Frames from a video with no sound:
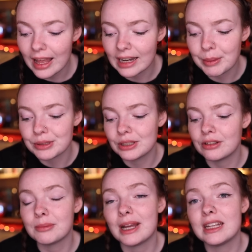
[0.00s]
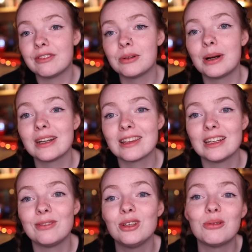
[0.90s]
And I'm also going to remind everyone that
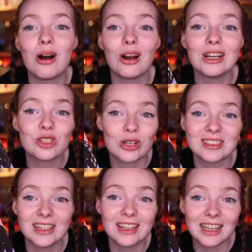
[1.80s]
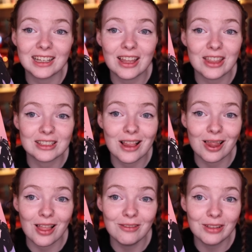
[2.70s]
if you are interested in this
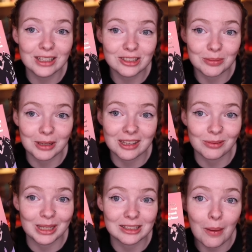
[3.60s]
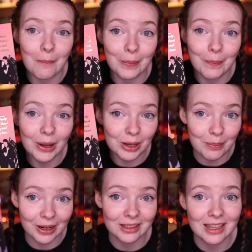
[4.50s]
lovely Serpent in the Wings
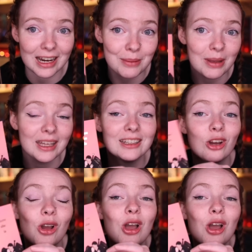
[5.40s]
bookmark that I made,